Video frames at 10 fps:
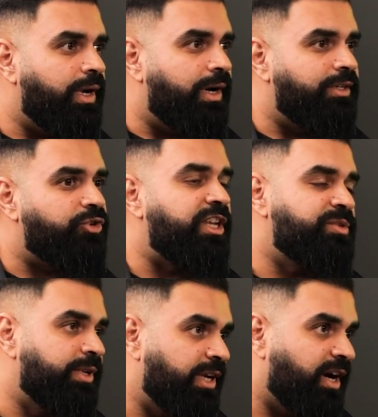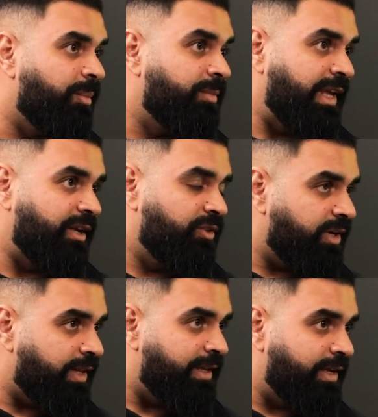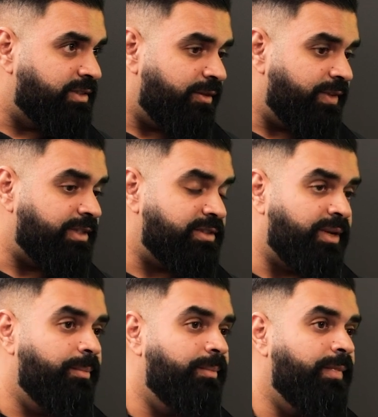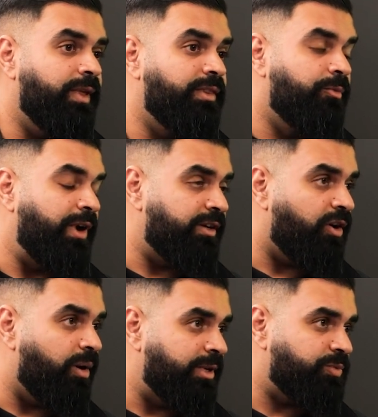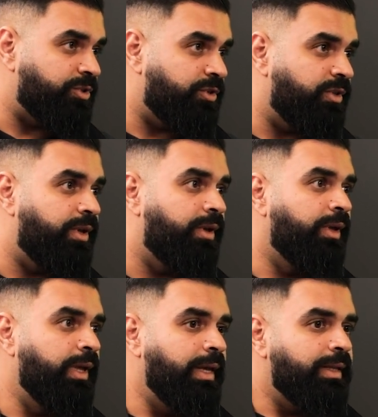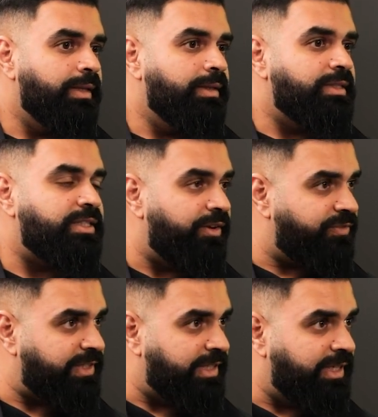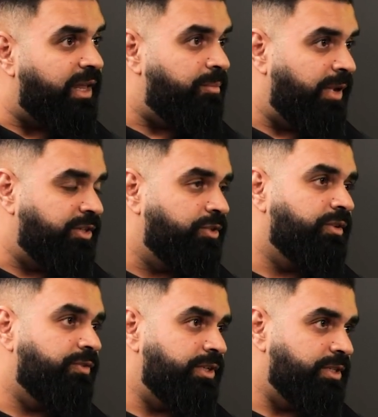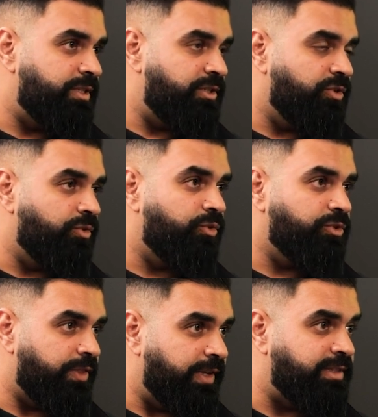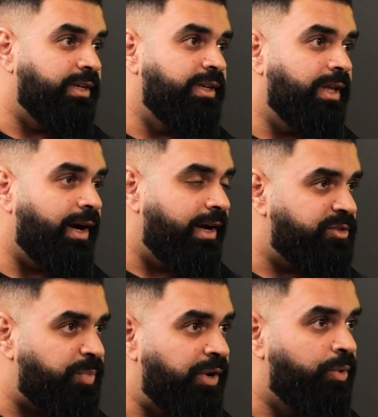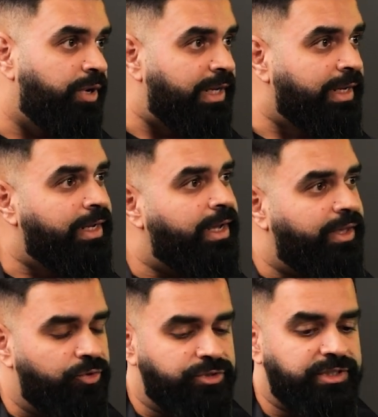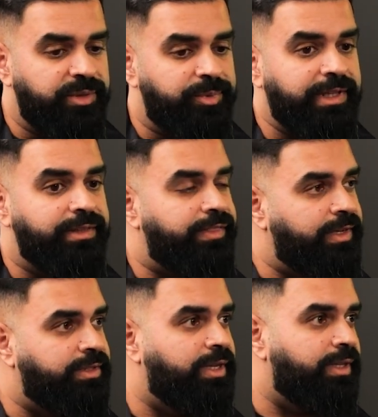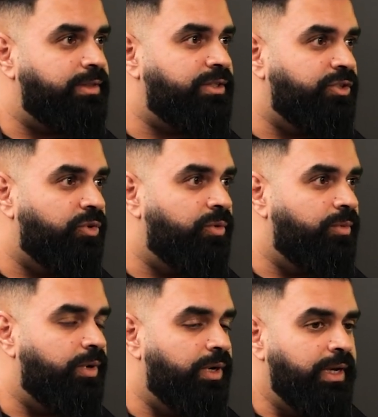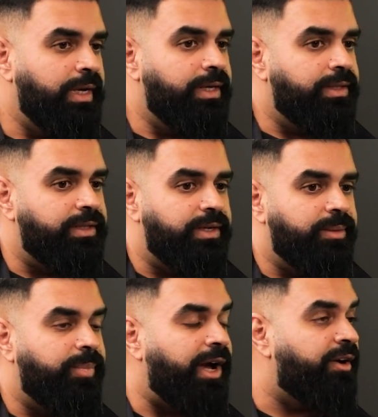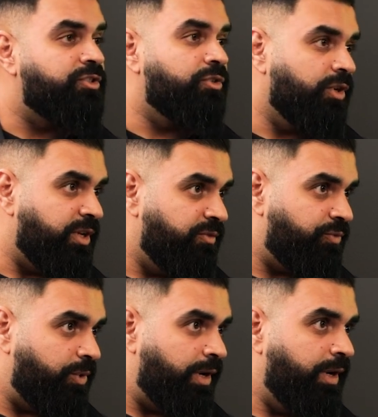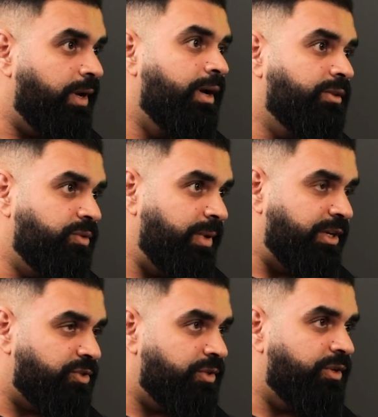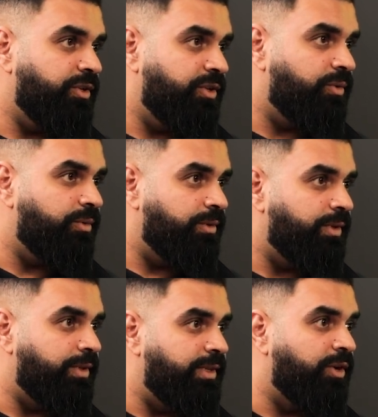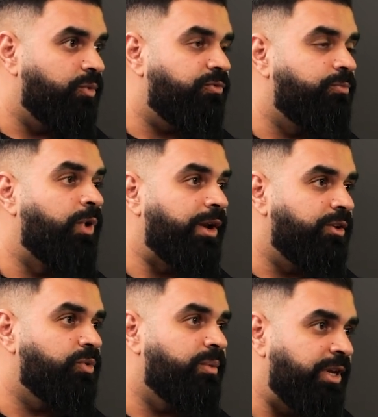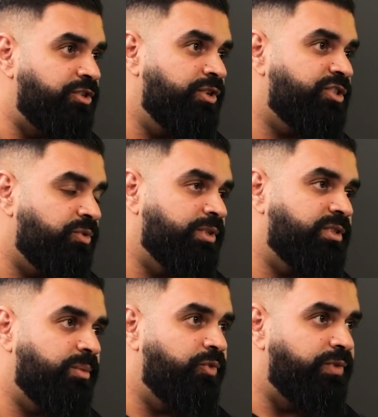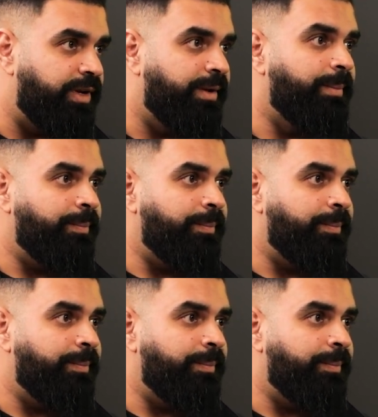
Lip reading: a tradesman to come take a look at things. I have the red comments, which are the safety and major deficiencies. Those are things that need the highest priority, and those are typically the things that the buyers are looking for to make sure they don't run into a major issue once they move in.